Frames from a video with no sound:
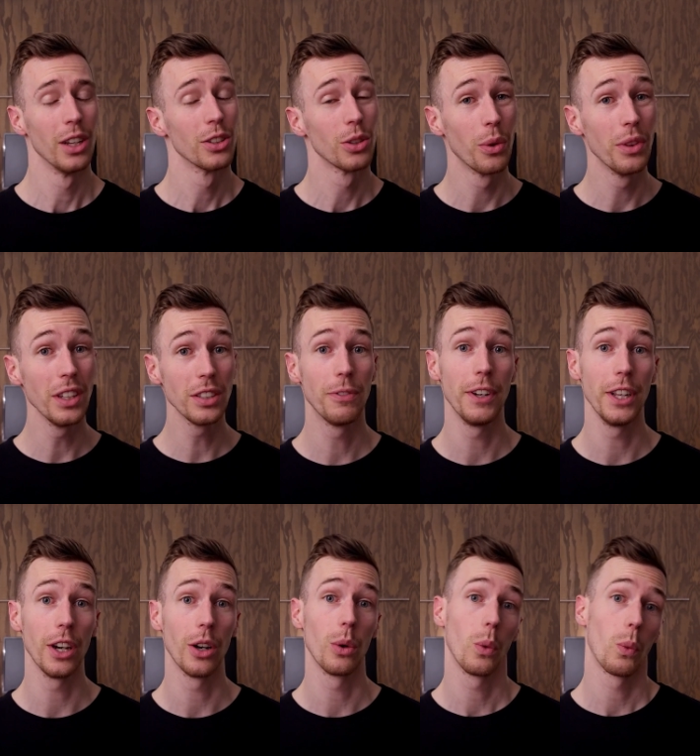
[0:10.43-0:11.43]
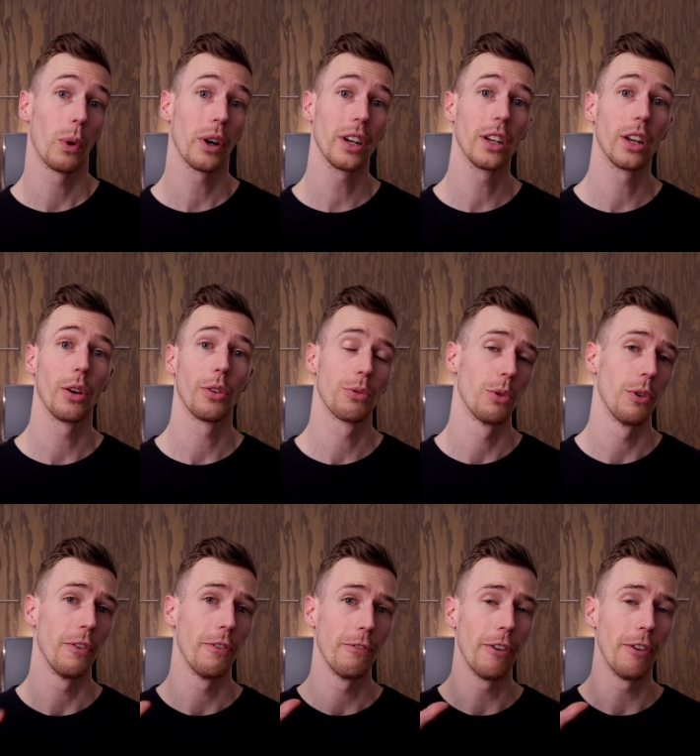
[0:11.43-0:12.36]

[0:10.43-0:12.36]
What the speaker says: So in this video, we're gonna go through